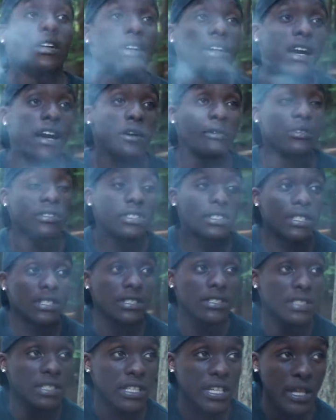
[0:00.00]
I was
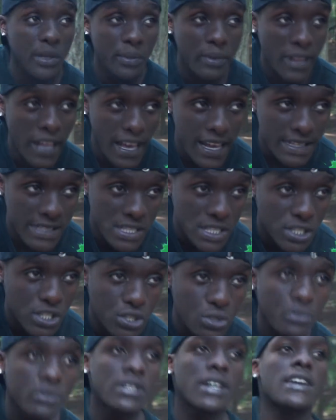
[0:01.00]
in Zim last in
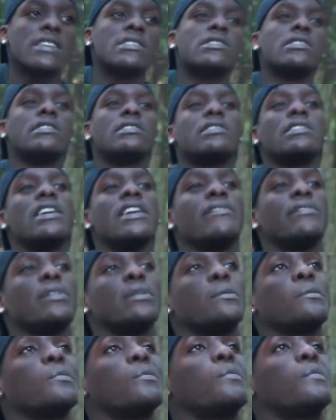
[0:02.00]
2011,
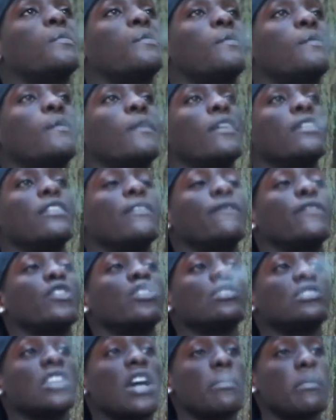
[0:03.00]
and the
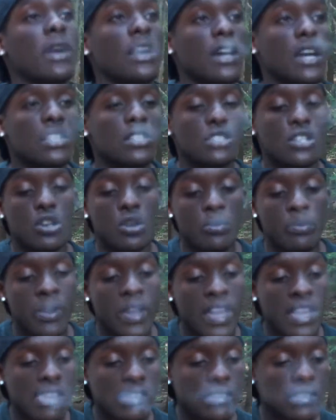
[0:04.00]
first time I got to go
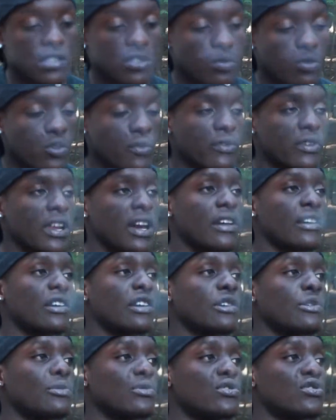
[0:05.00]
back since moving out
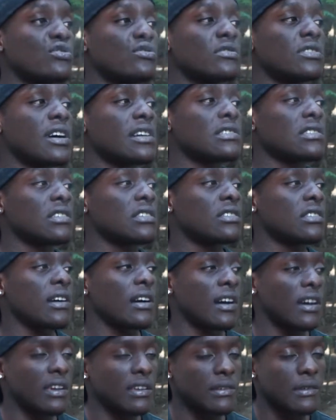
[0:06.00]
here was
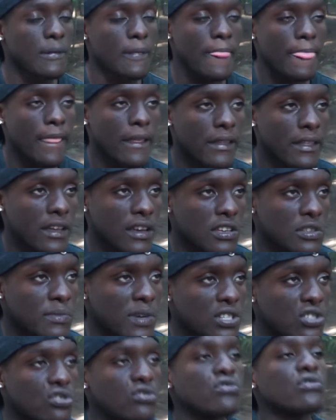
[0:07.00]
2009. That was
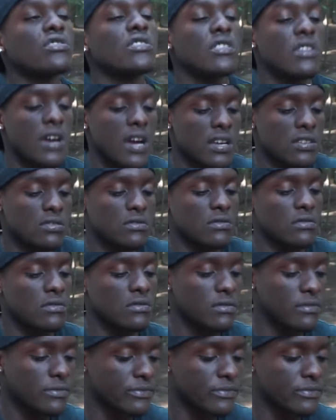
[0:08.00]
my junior year of high school.